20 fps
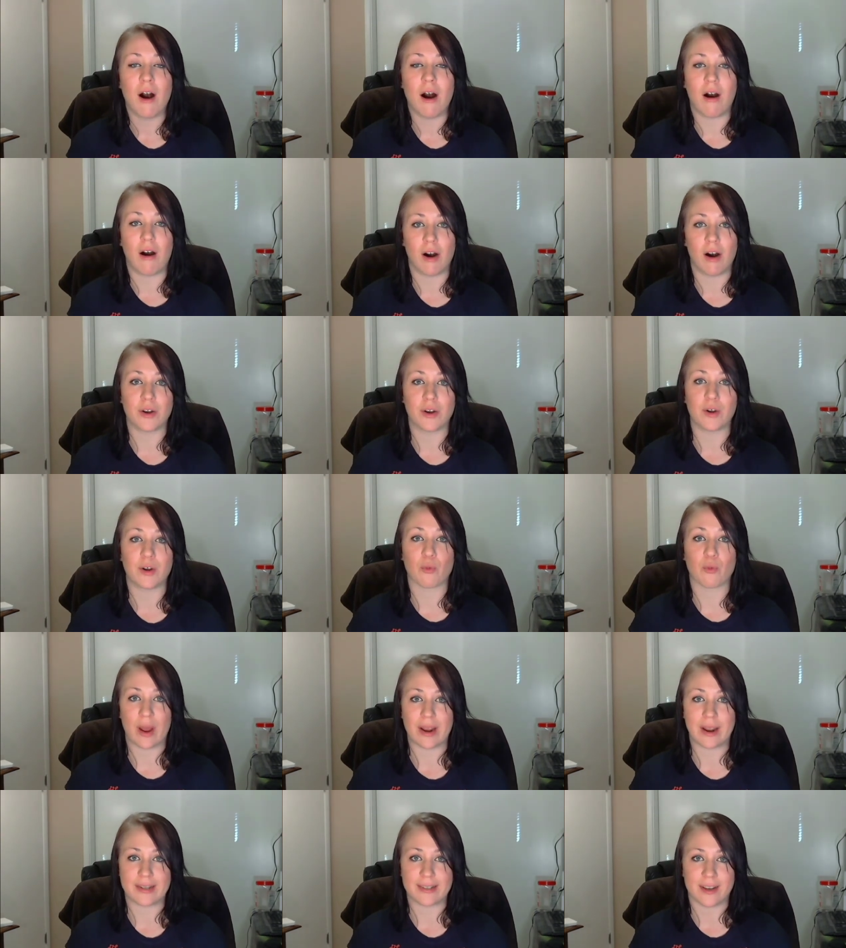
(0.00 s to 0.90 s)
on
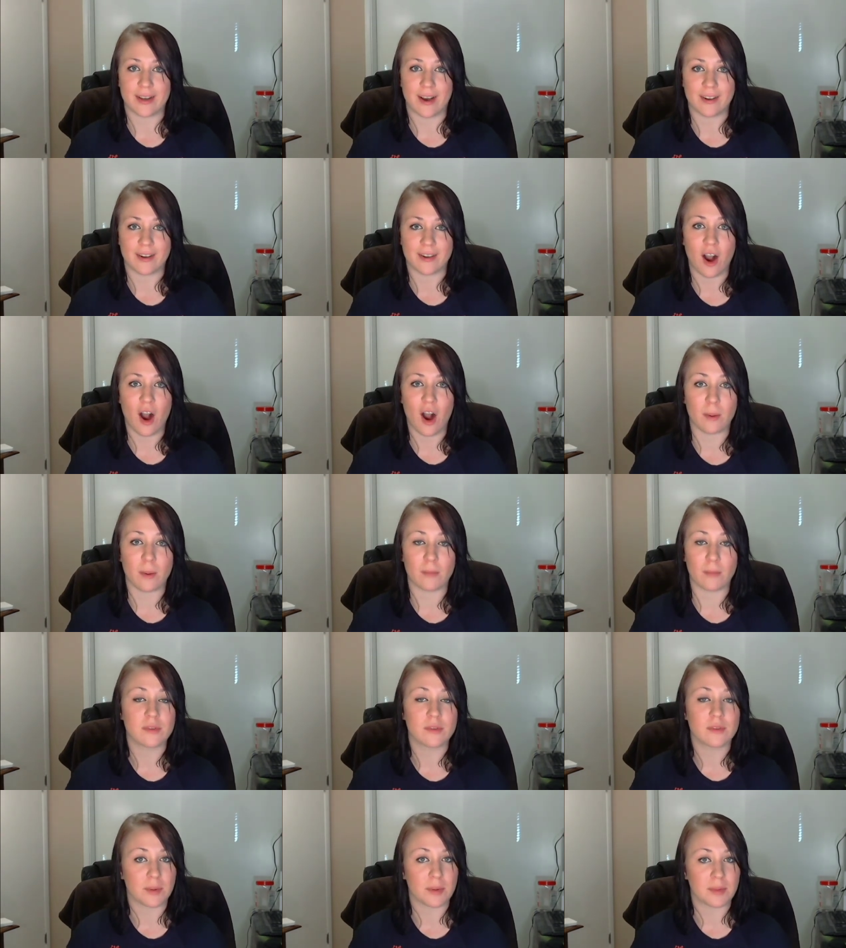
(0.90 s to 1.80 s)
reddit dot com,
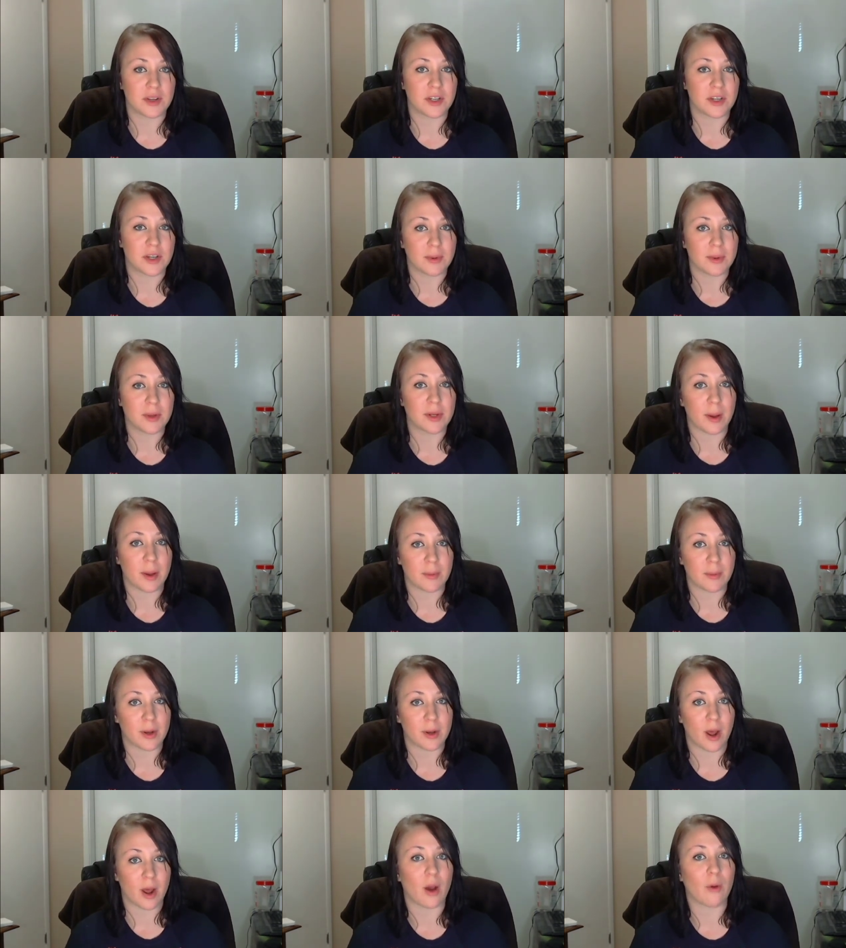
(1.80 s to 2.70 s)
w w
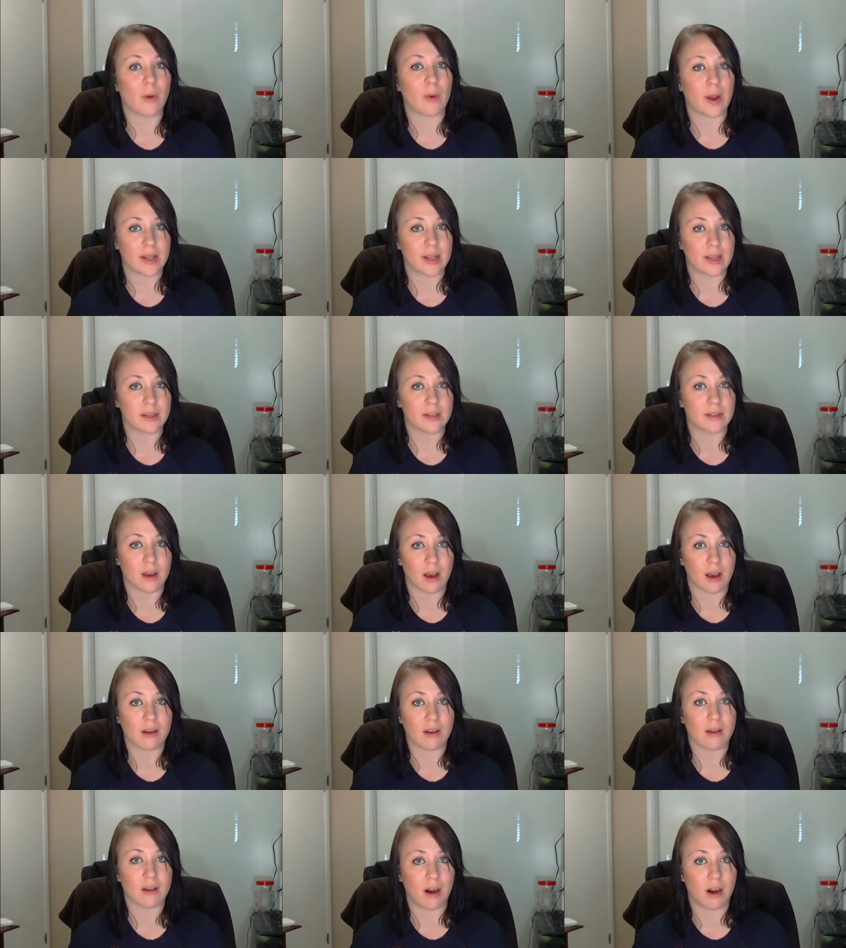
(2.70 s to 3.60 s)
w dot reddit
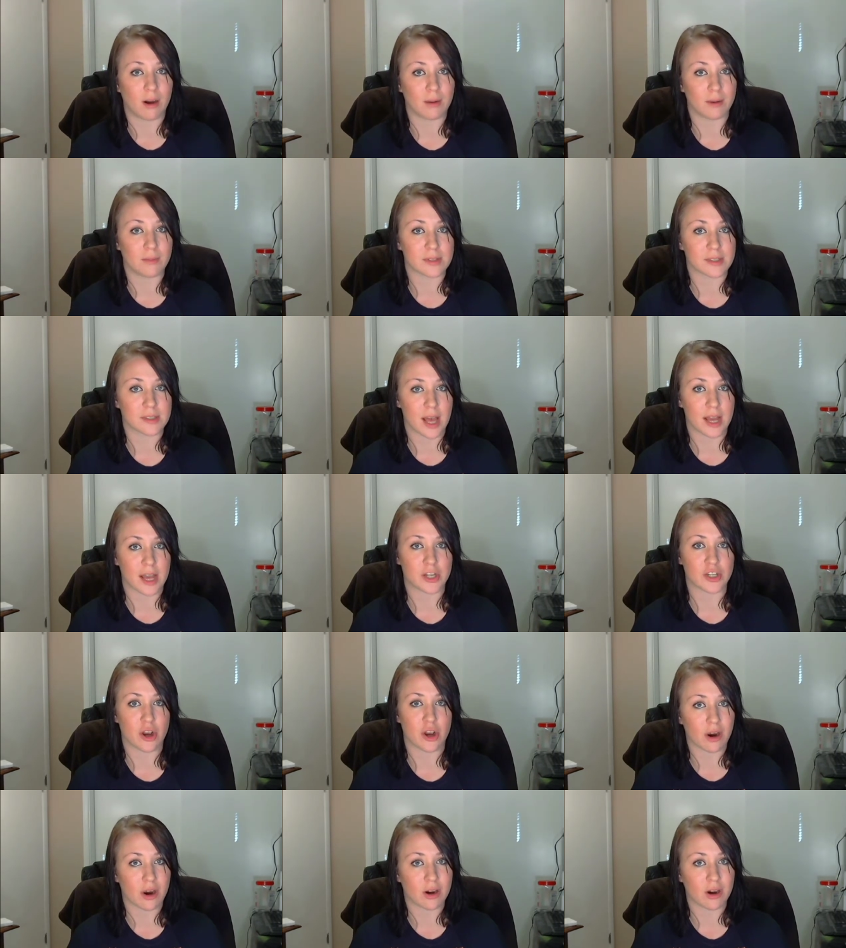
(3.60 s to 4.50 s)
dot com slash
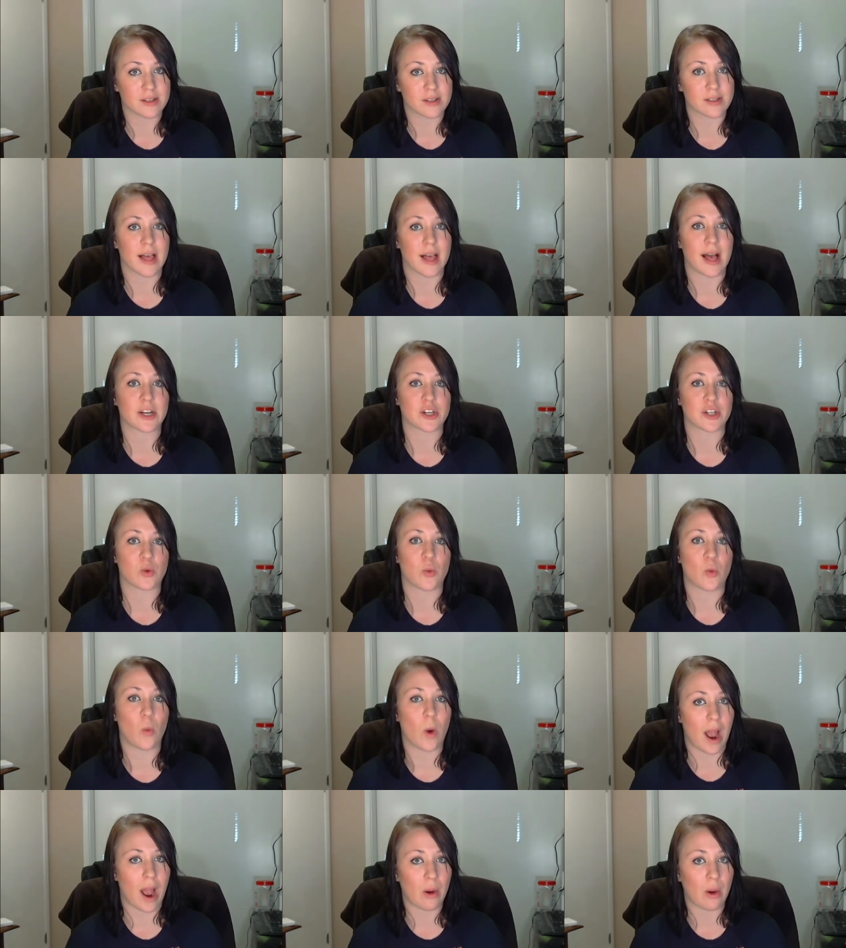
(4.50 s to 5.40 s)
r slash
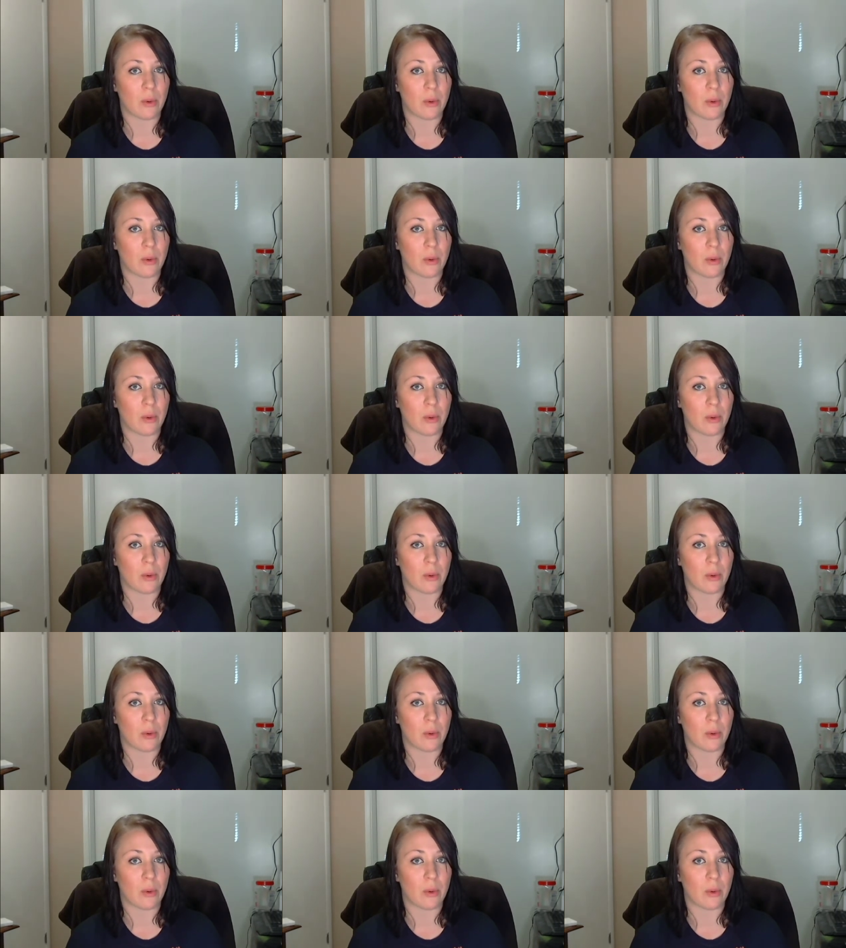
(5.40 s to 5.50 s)
wow.